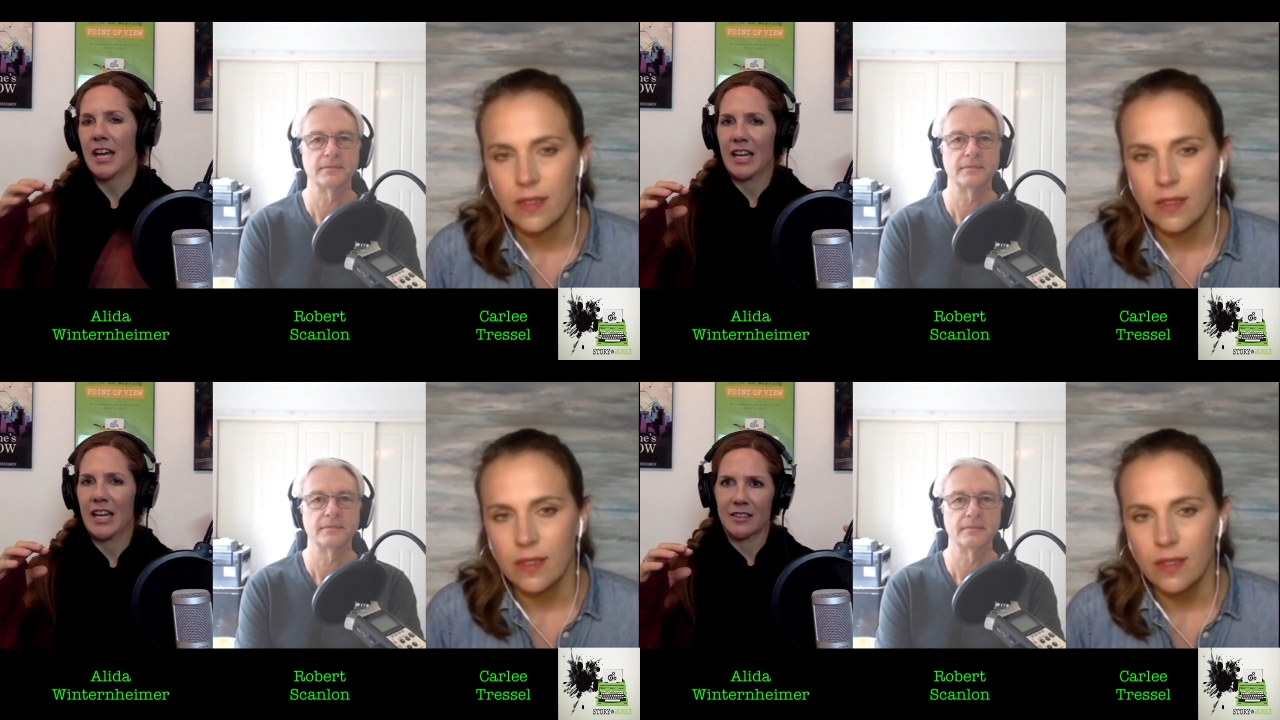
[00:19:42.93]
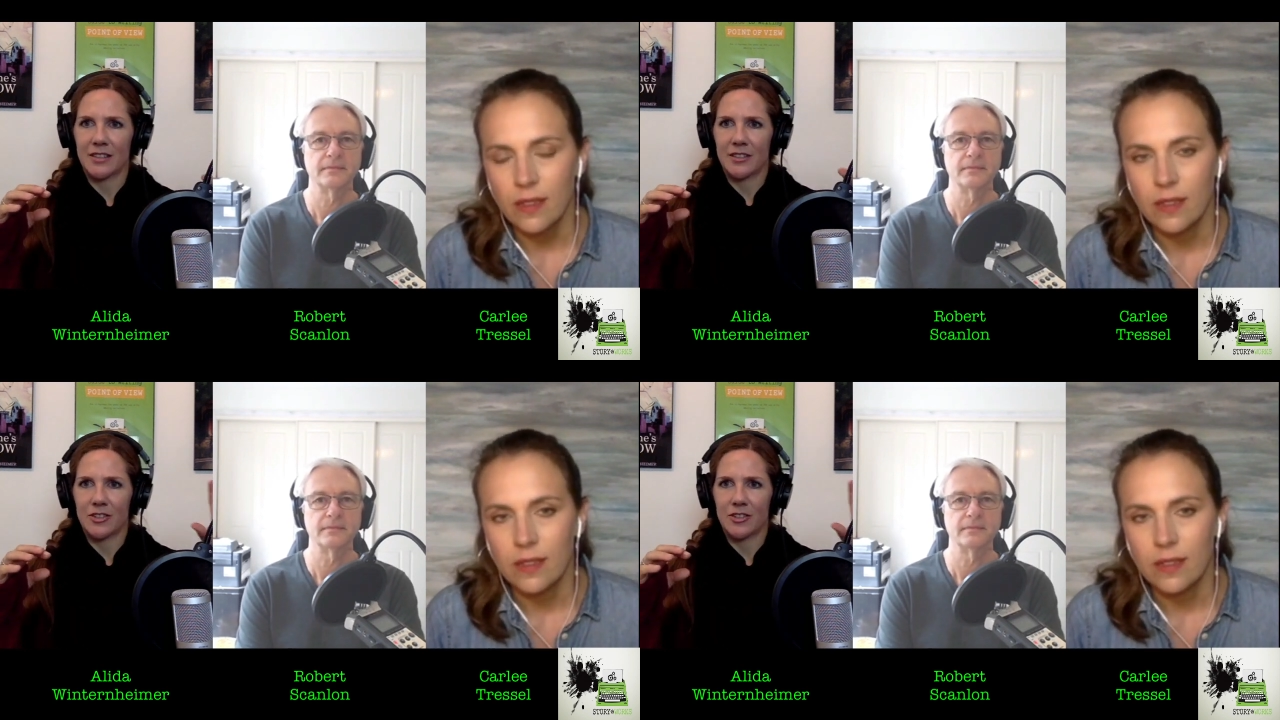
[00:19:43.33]
Speaker 1: and
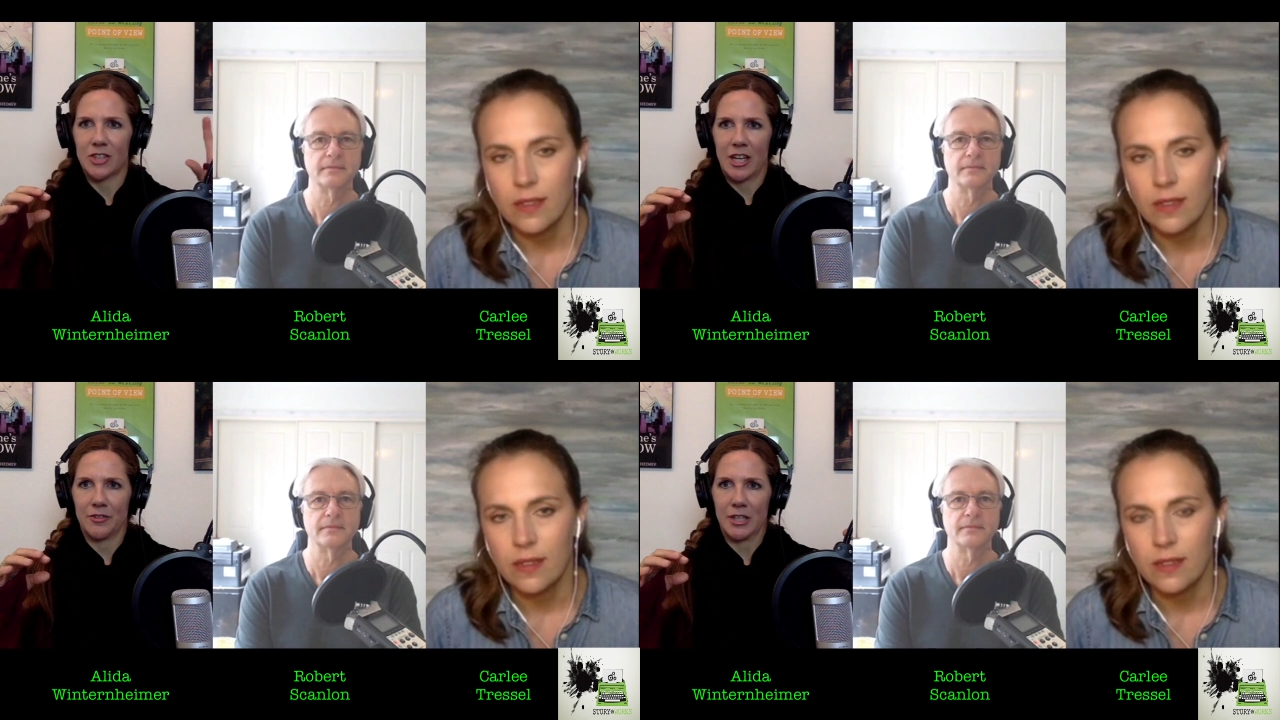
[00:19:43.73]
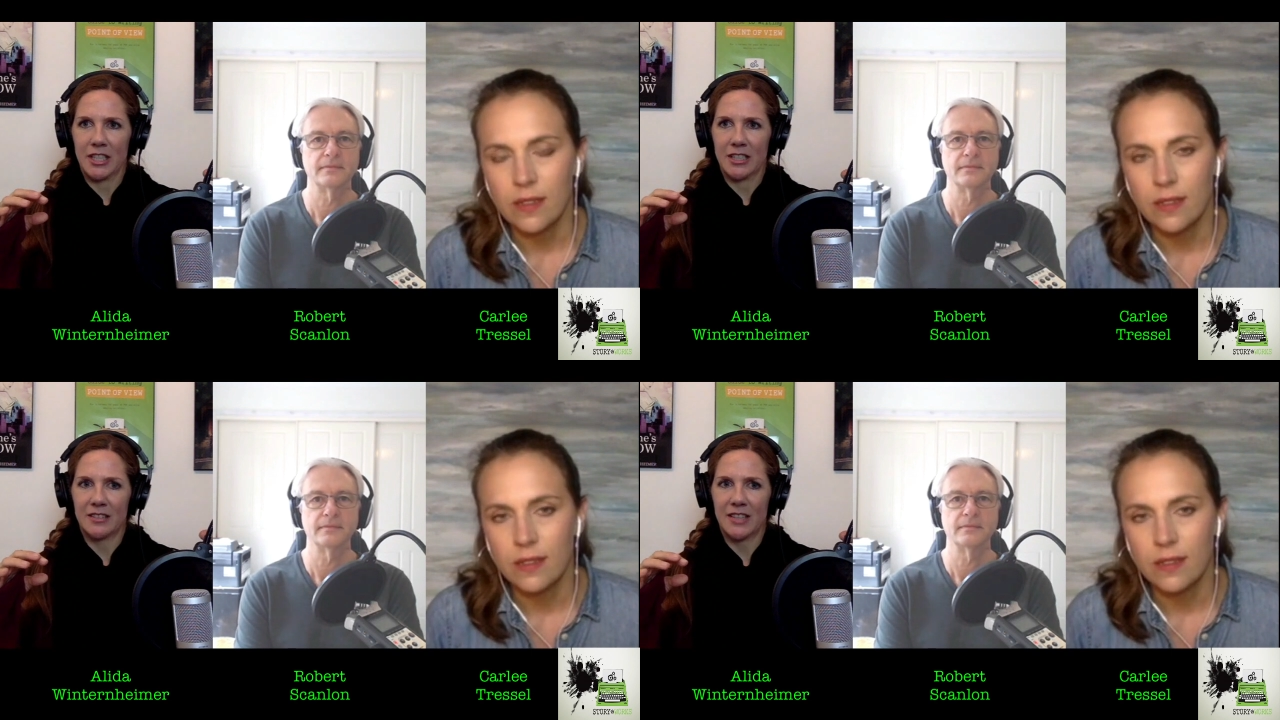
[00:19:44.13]

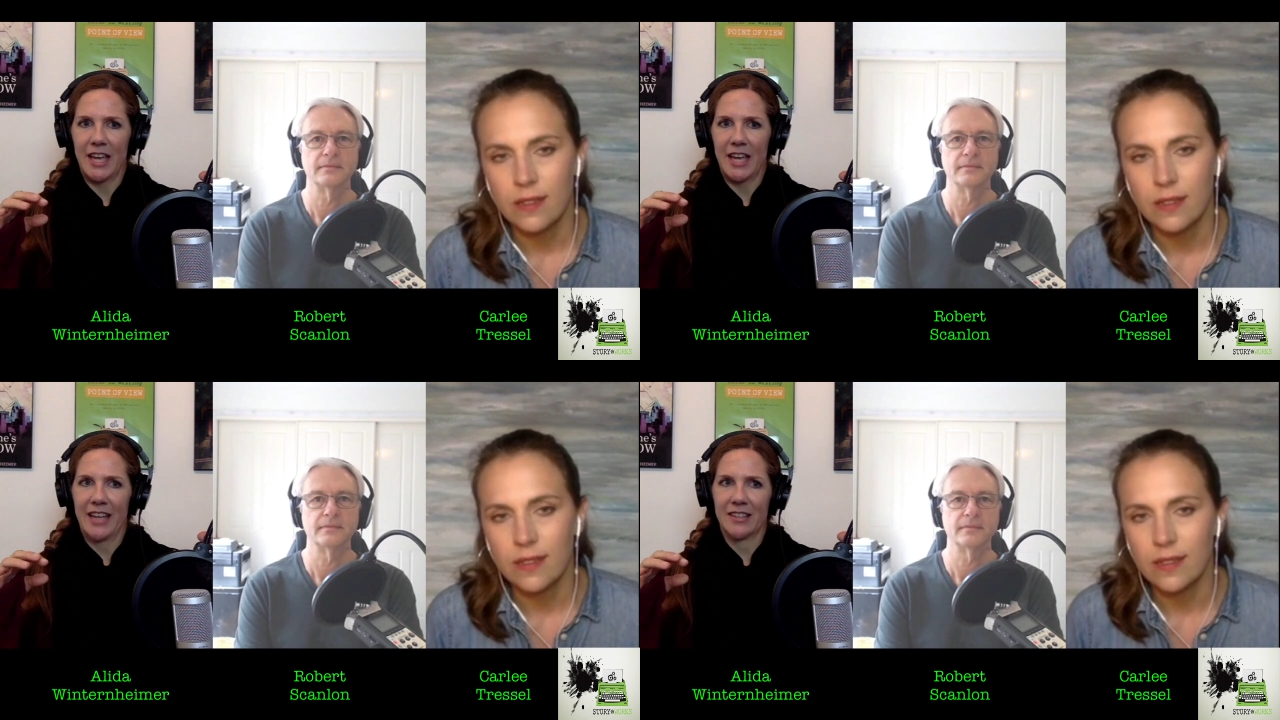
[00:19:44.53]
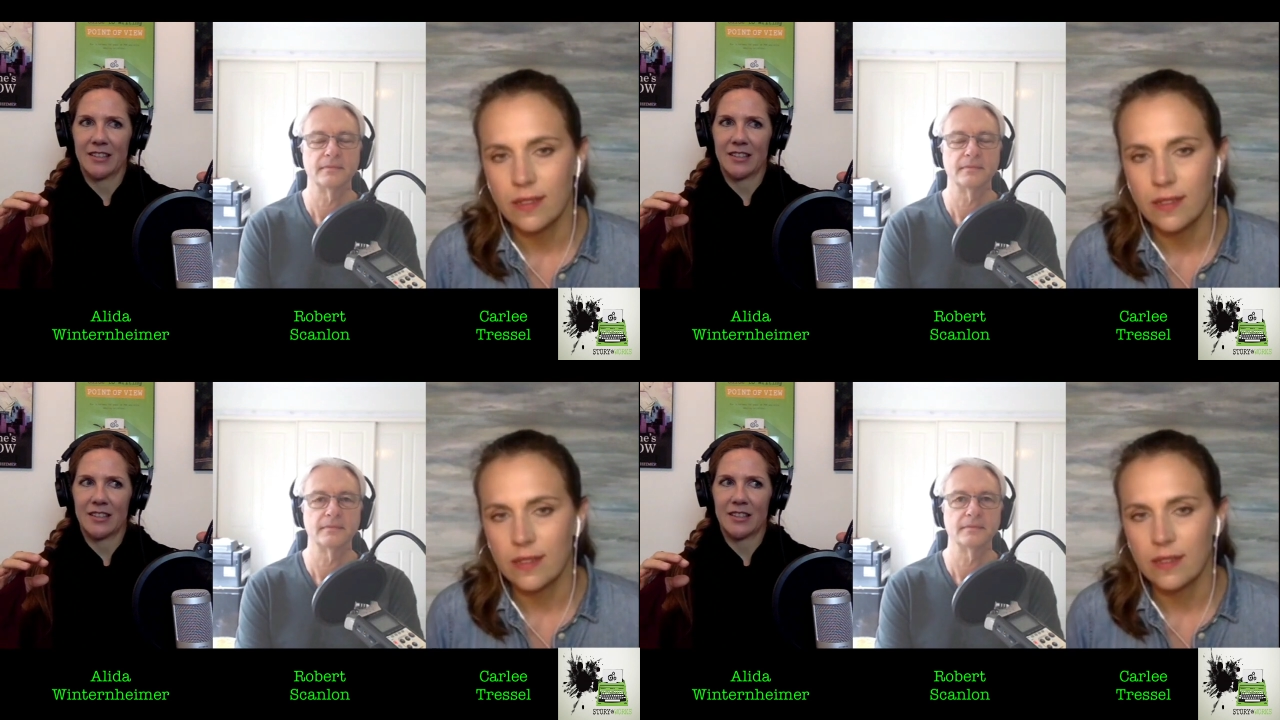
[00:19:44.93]
genre
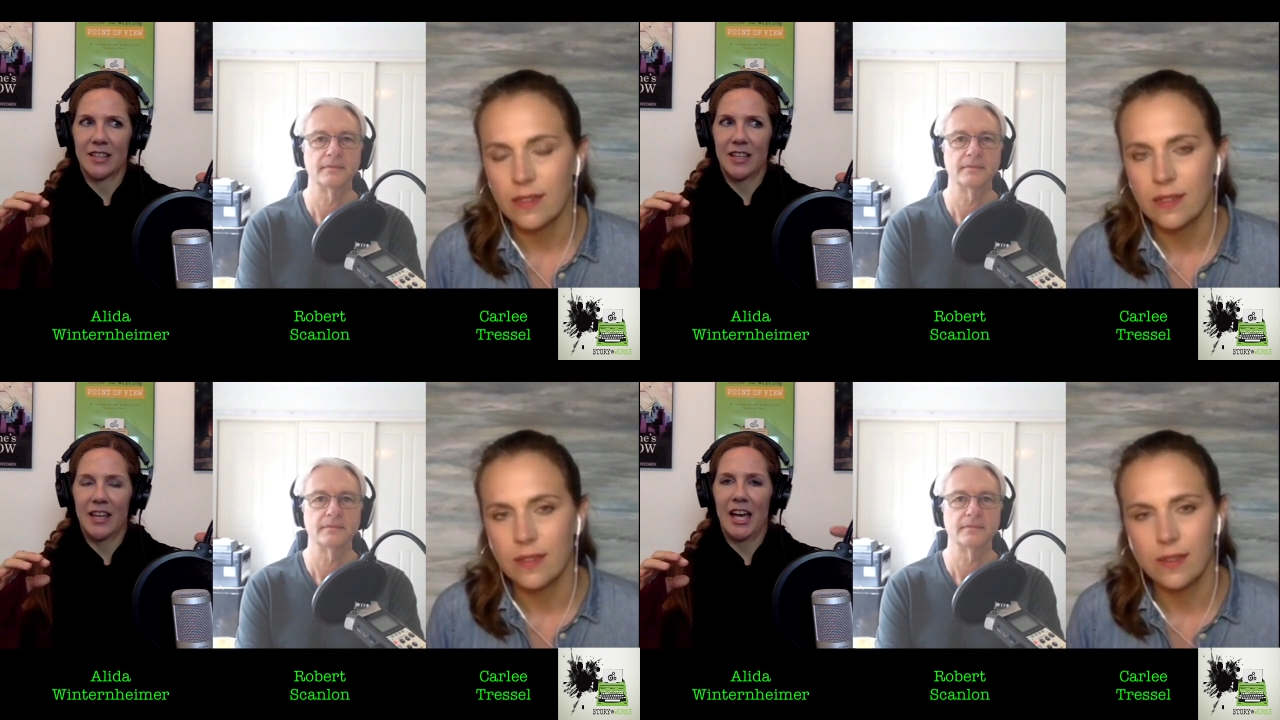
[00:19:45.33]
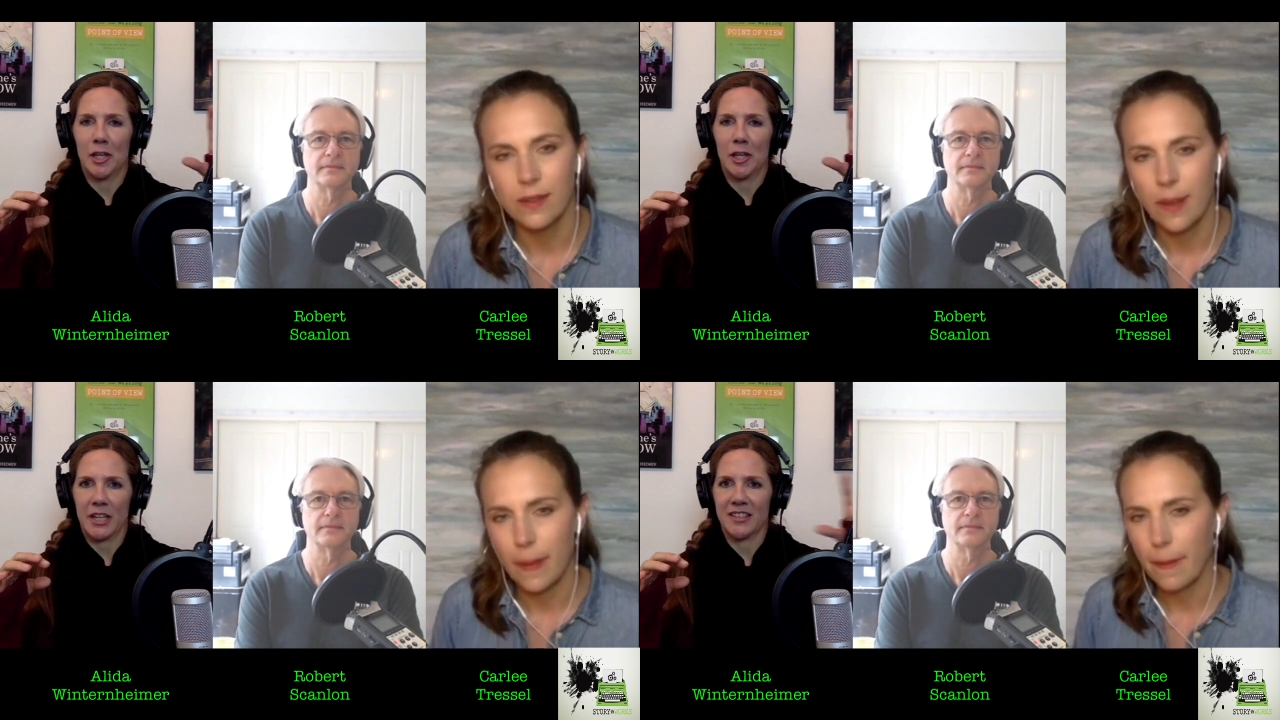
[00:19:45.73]
as
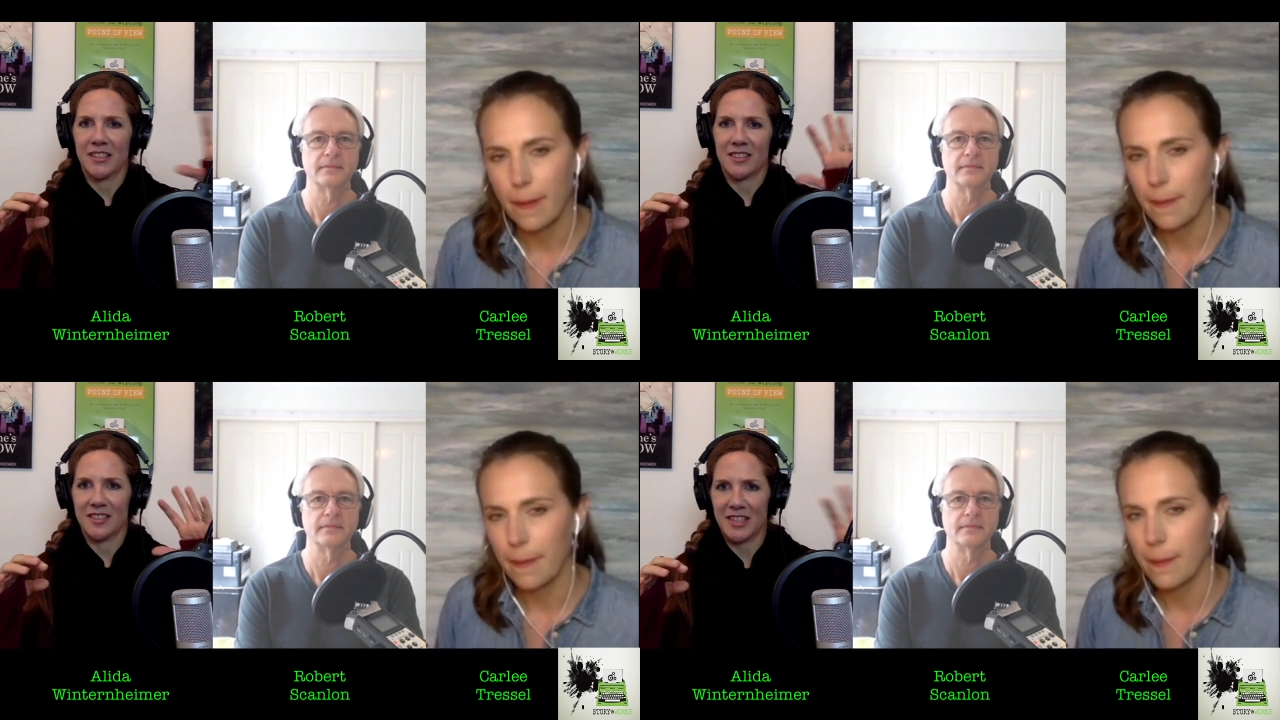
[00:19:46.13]
helping us